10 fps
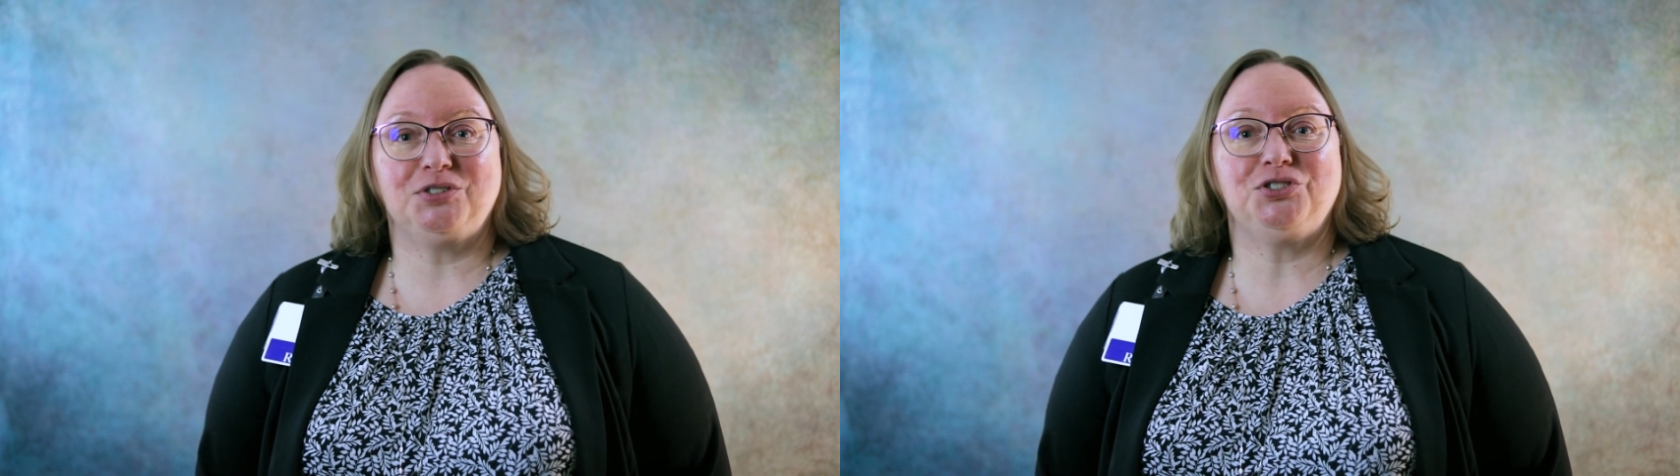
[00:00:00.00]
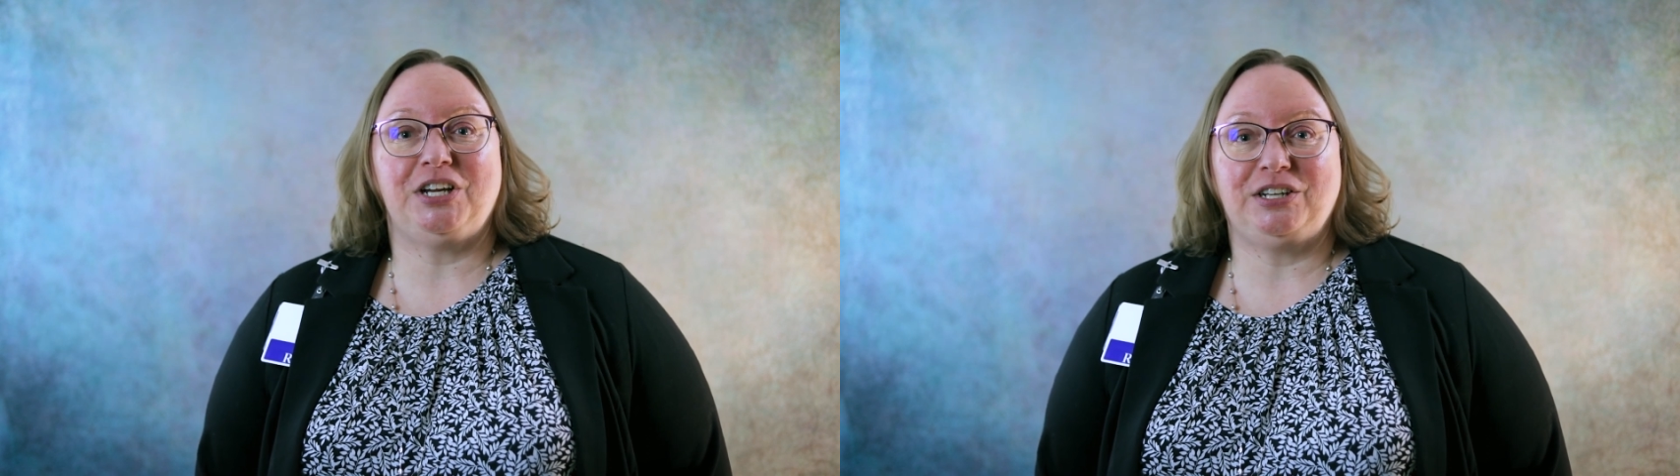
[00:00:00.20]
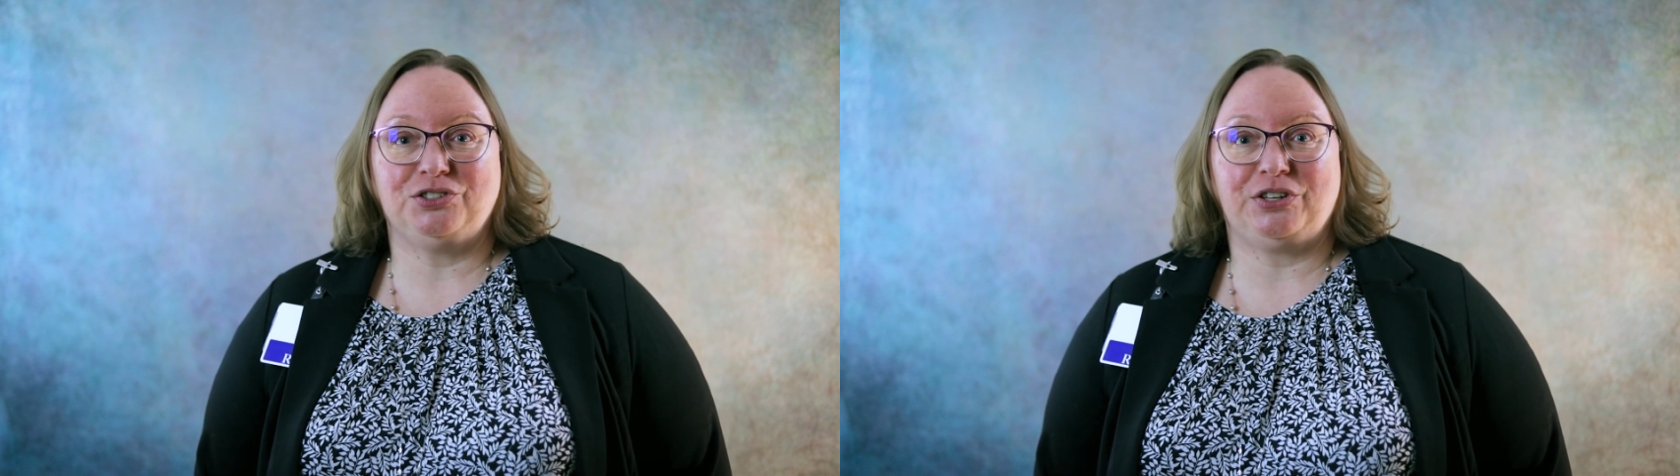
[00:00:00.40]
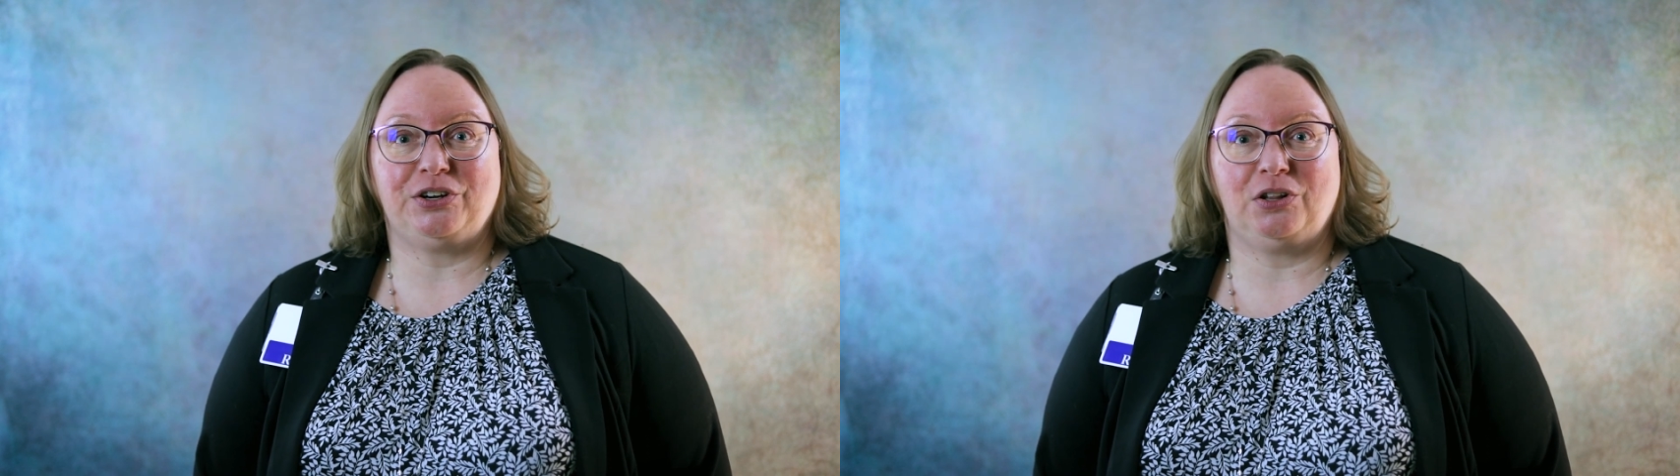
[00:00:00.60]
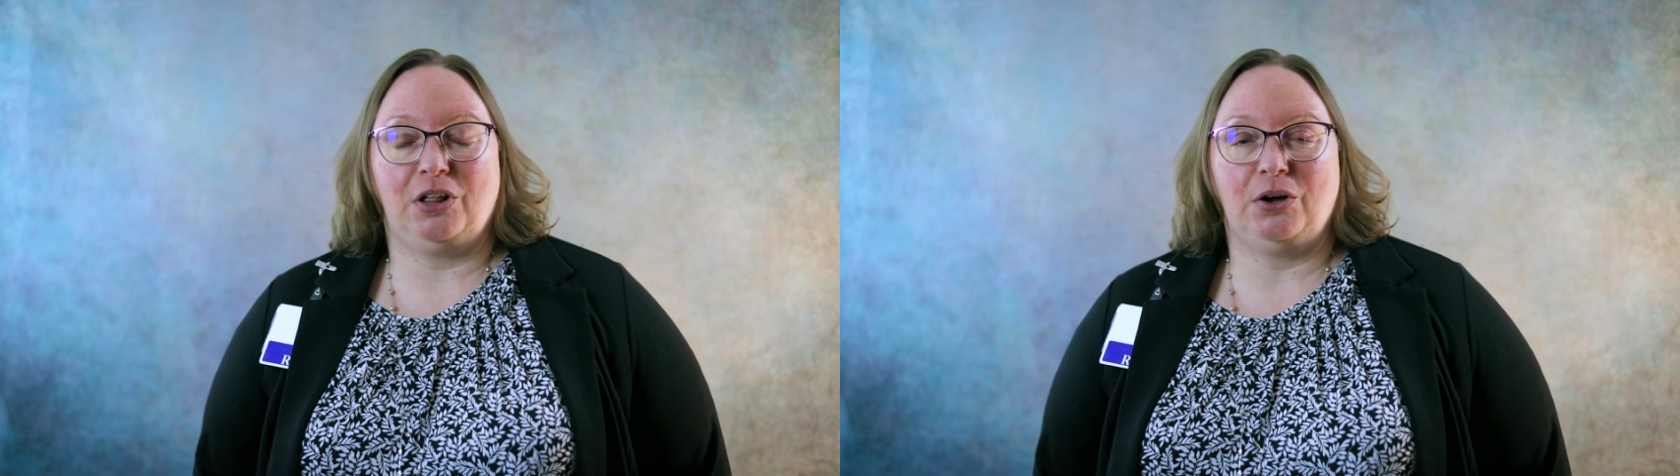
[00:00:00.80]
to change their
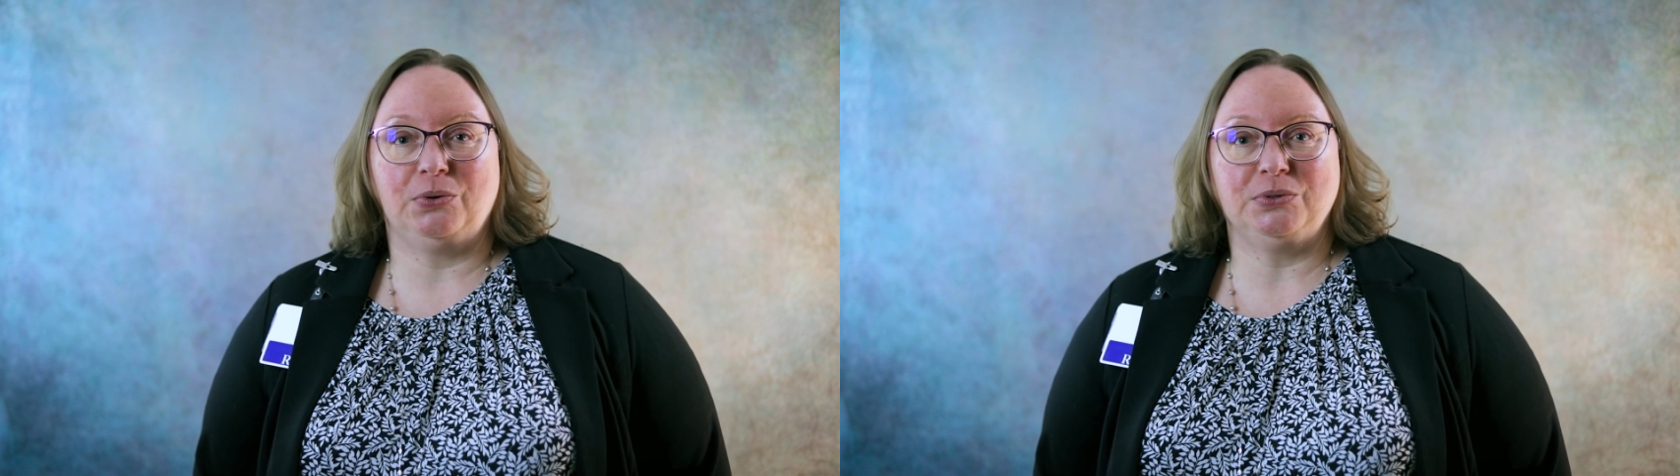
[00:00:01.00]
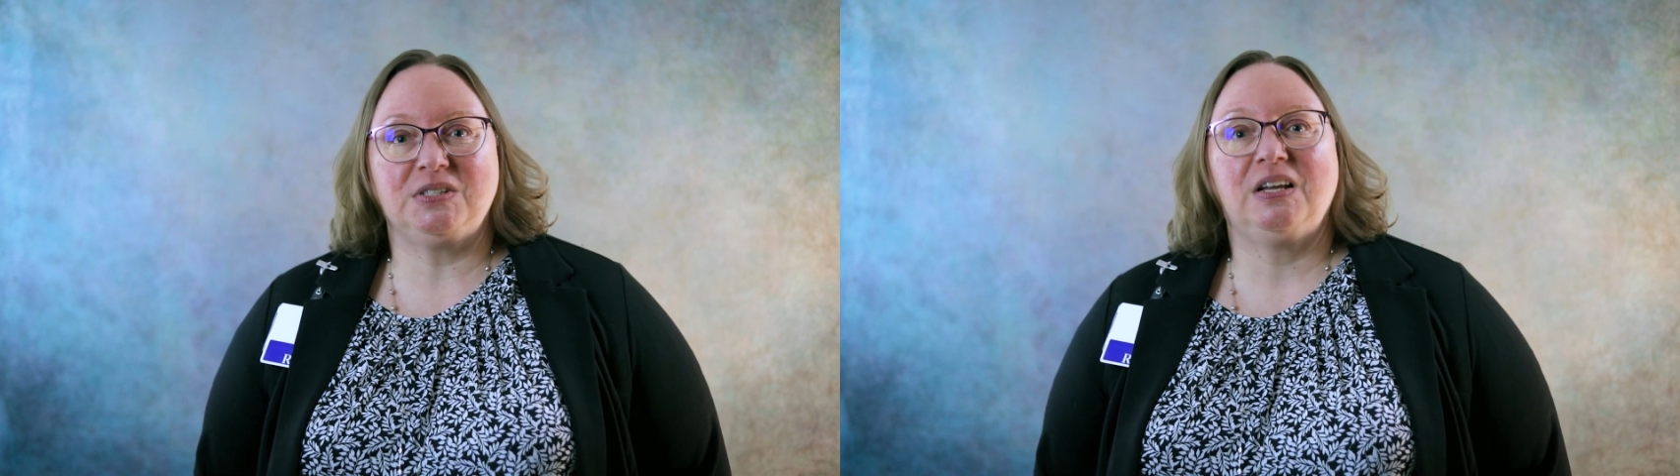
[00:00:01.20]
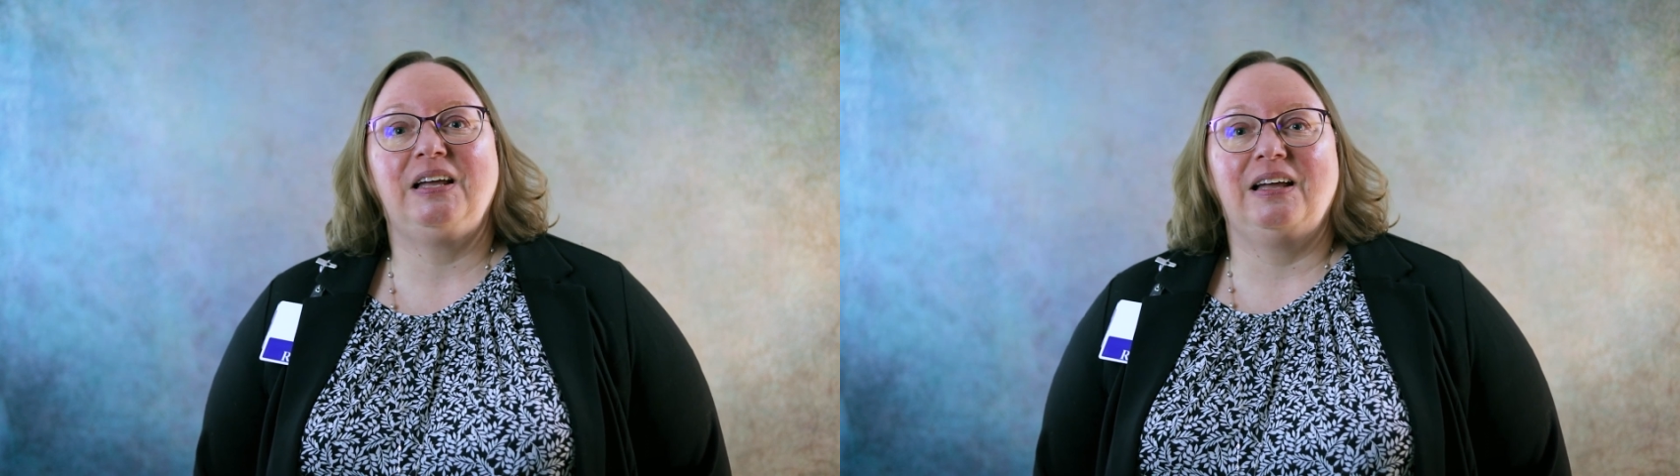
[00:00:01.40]
clothes,